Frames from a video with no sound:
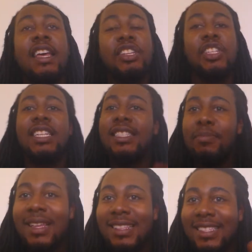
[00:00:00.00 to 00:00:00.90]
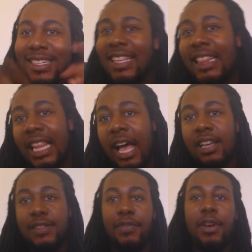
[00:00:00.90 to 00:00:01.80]
and she did some instant
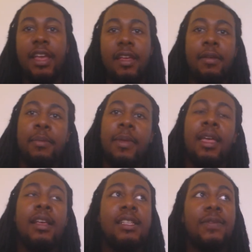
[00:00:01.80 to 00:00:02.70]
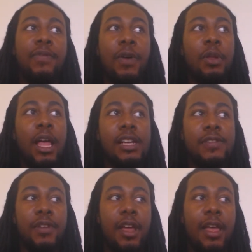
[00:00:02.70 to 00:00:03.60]
locks for him, some faux
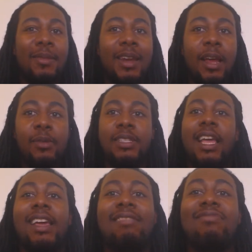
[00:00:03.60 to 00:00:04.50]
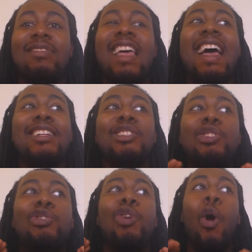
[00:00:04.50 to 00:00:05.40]
locks for him, and I was like, that's
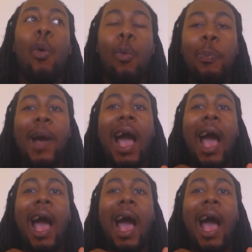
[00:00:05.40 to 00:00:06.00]
dope.